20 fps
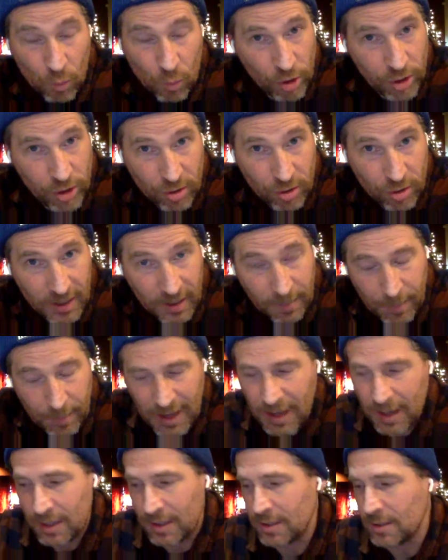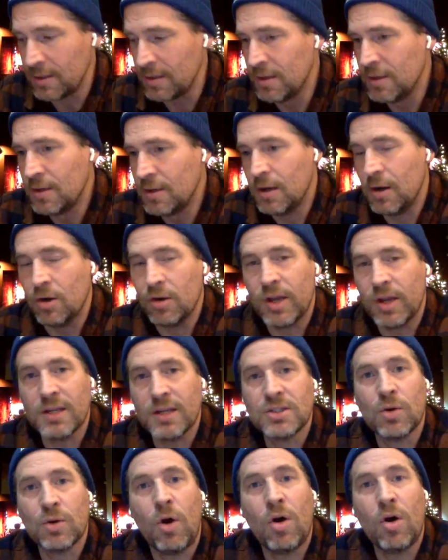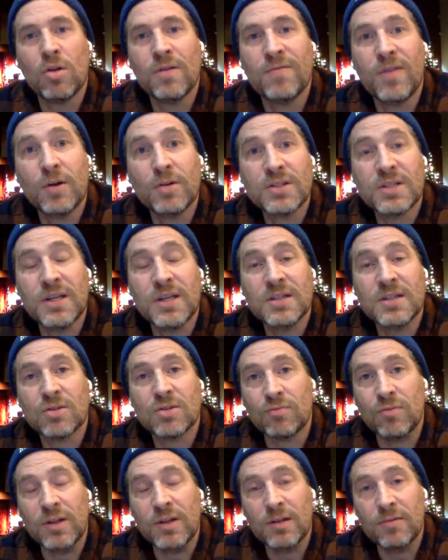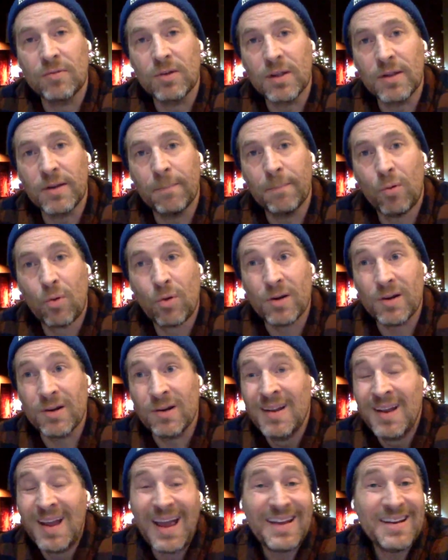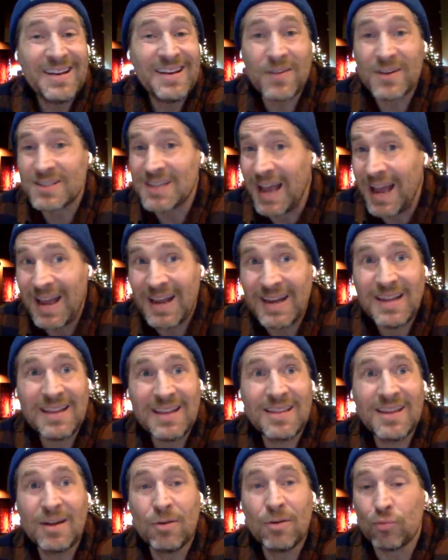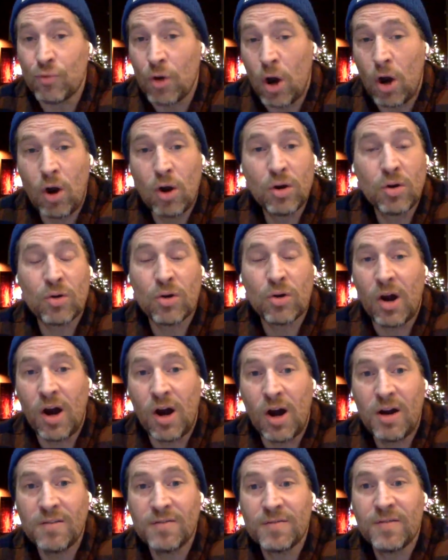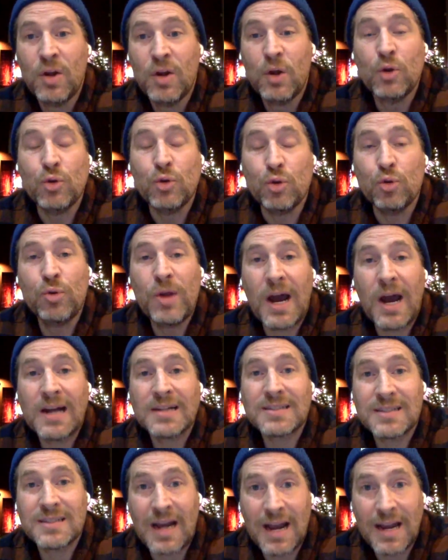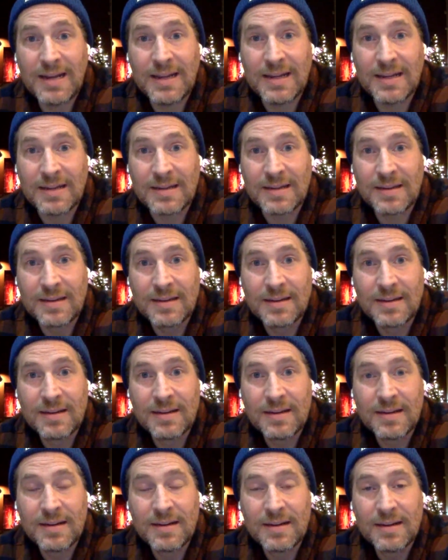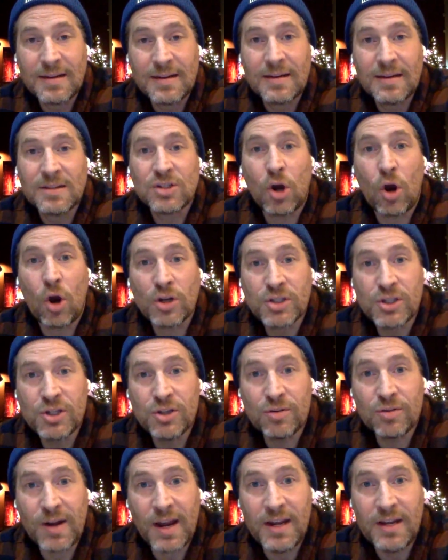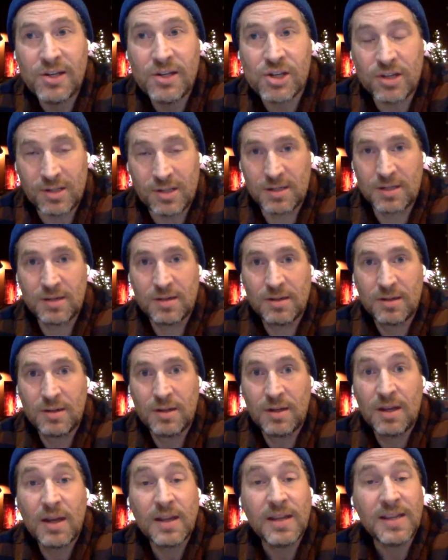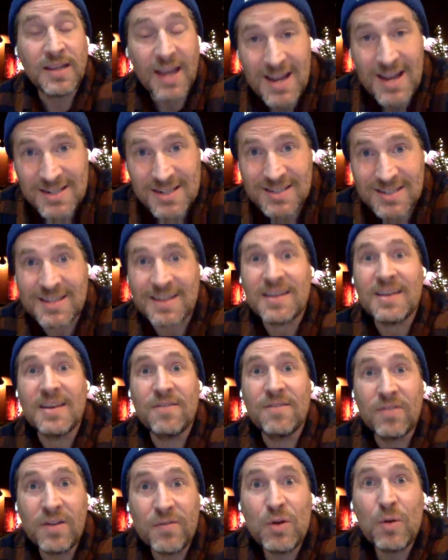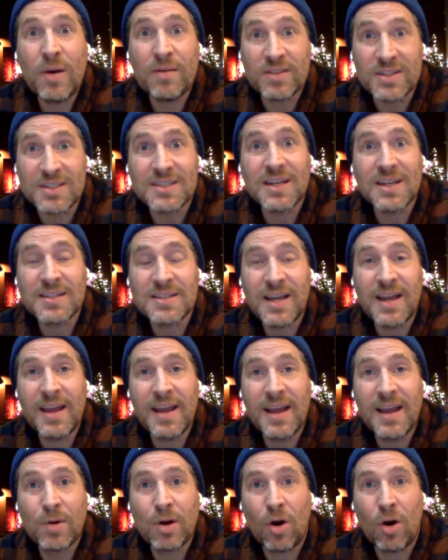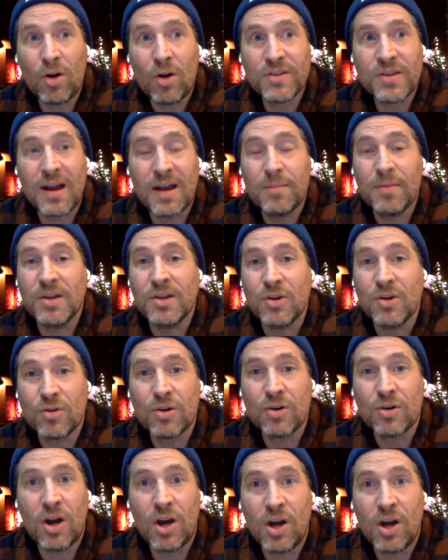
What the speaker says: what you're getting paid. Okay, so all of those things are really, really important. And if there's anything wrong or off, do not sign it. Talk to your agent. Yes, even if you have a 6 a.m. call time and you're